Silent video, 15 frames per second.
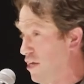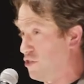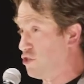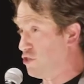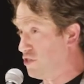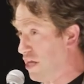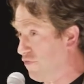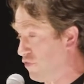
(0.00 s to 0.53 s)

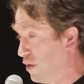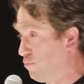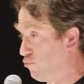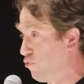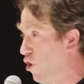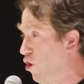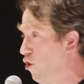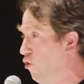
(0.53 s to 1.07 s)
She's definitely
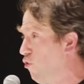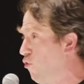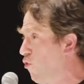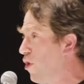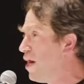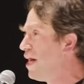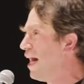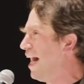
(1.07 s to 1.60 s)

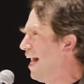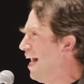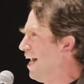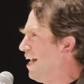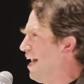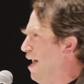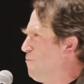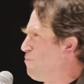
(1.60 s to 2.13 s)

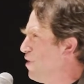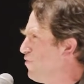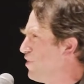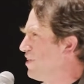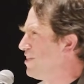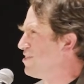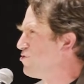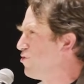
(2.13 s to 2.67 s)
ambivalent
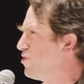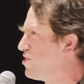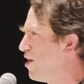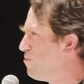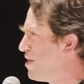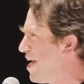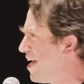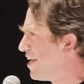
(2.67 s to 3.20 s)
and sort of
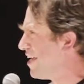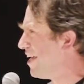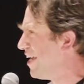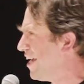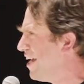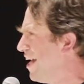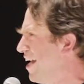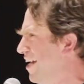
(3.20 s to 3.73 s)
tummy
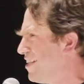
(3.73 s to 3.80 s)
achy.